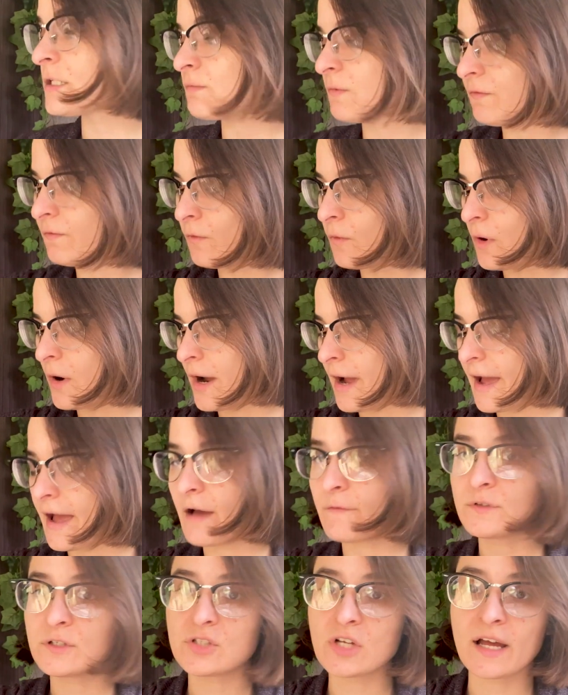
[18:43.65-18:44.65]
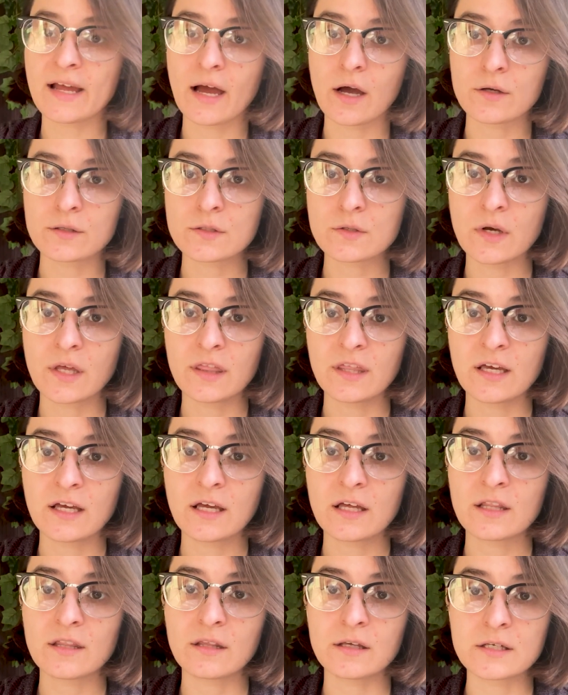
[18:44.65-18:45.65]
before I have to check out, so I
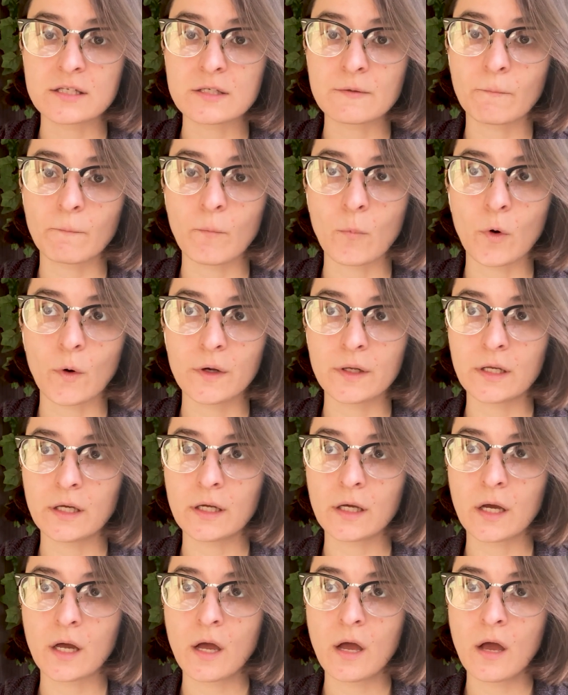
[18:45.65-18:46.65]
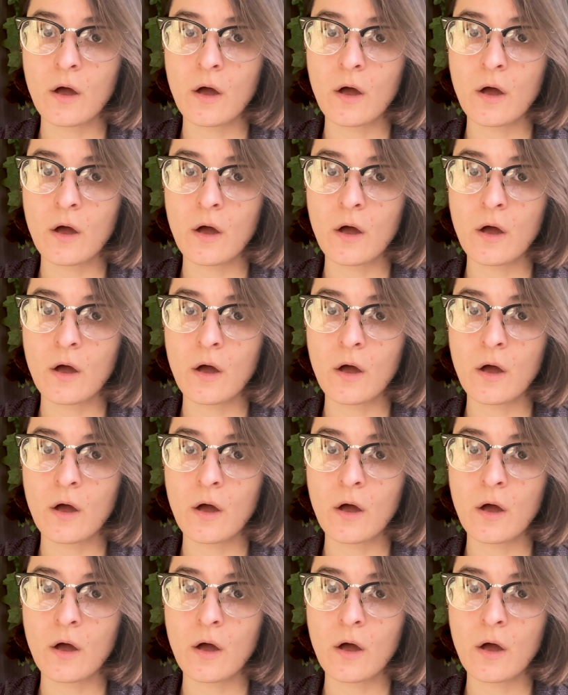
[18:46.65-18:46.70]
think this morning